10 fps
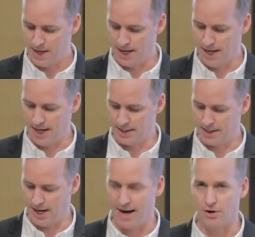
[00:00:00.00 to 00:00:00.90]
And
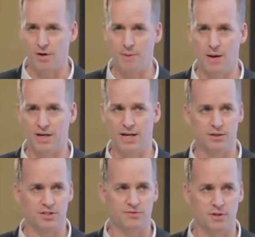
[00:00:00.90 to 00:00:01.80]
I heard about
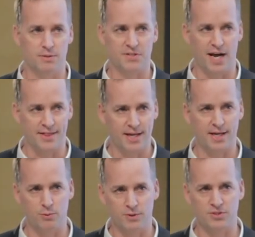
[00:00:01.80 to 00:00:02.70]
McCandlish Phillips, I
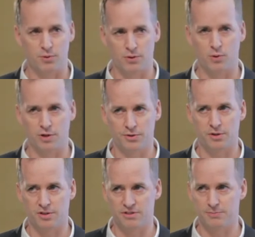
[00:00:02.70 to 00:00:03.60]
think it was through the World
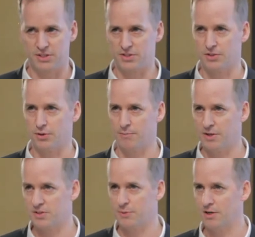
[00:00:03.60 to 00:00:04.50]
Journalism Institute. It
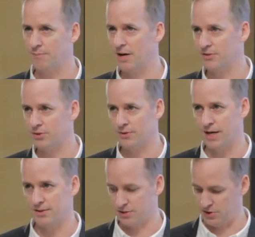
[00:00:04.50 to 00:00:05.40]
must have been about
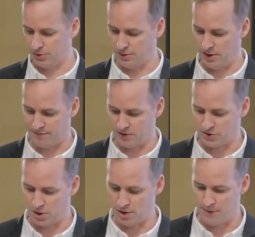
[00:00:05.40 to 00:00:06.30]
2002 that I
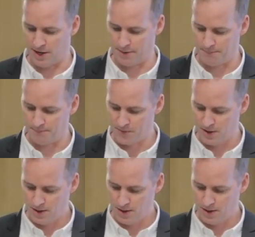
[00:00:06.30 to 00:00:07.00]
first heard about him.